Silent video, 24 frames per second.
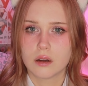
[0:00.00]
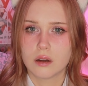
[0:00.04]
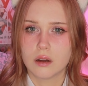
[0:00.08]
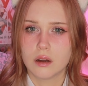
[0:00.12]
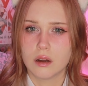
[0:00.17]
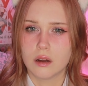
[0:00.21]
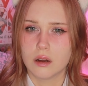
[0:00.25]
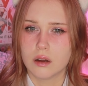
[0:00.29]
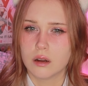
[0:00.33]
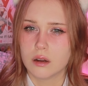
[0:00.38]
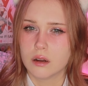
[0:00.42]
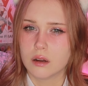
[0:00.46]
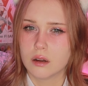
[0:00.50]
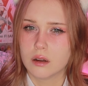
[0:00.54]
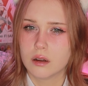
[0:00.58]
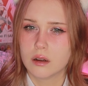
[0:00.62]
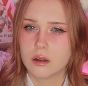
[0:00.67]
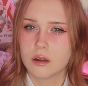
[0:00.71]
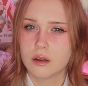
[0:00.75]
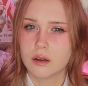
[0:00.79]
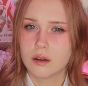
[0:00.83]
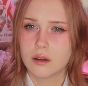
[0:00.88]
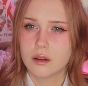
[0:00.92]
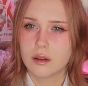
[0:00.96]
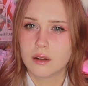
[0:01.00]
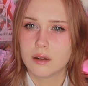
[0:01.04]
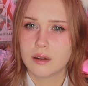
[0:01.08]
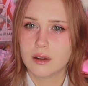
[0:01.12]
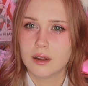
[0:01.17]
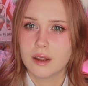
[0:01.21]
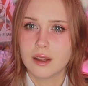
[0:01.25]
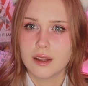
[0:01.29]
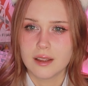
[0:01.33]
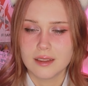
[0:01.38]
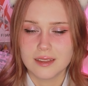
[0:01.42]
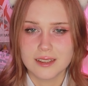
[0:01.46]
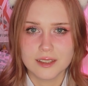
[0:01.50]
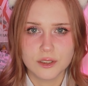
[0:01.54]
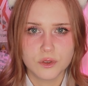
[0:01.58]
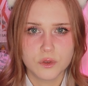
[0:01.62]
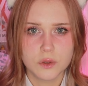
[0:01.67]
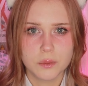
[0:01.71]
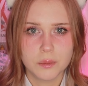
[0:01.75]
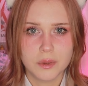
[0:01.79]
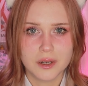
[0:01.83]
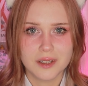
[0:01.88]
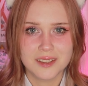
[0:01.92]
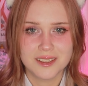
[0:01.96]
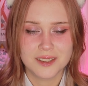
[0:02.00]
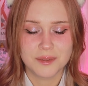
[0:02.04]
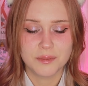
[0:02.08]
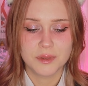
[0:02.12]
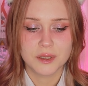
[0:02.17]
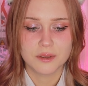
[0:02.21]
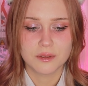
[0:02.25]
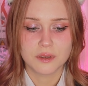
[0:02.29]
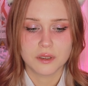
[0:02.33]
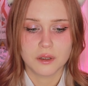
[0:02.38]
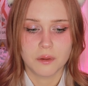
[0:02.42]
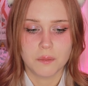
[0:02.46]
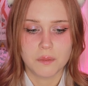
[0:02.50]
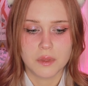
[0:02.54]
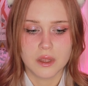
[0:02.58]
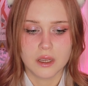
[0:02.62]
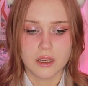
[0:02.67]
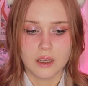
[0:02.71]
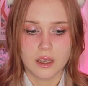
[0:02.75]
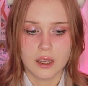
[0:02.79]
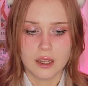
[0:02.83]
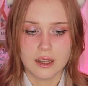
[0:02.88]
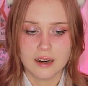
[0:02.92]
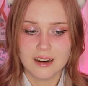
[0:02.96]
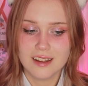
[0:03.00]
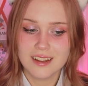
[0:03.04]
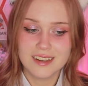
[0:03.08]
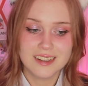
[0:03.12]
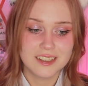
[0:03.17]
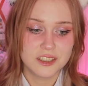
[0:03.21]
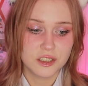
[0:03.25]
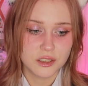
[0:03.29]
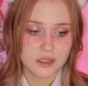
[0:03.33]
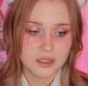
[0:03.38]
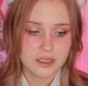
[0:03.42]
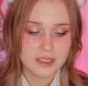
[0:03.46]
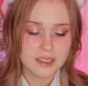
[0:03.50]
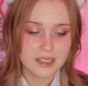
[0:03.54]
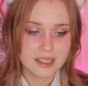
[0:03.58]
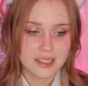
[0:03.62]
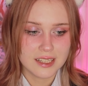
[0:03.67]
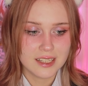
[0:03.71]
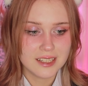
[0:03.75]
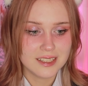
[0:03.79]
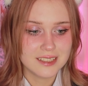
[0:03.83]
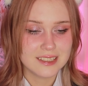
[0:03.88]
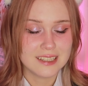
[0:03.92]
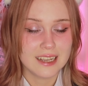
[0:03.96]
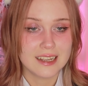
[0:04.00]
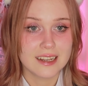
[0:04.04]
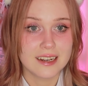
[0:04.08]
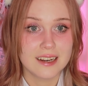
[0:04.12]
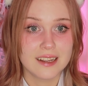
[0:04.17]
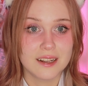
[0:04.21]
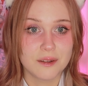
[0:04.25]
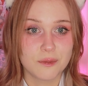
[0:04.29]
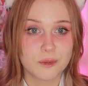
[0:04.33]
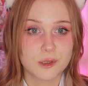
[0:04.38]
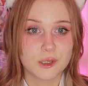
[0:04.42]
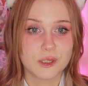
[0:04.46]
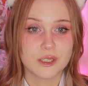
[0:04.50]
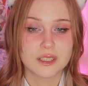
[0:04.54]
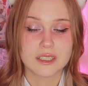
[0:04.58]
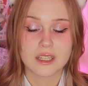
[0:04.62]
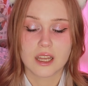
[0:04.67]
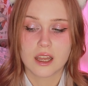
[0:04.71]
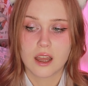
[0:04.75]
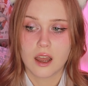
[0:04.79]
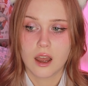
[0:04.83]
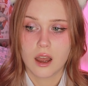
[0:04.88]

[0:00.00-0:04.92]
oh, this reminds me of something, and then it just clicked, and it was,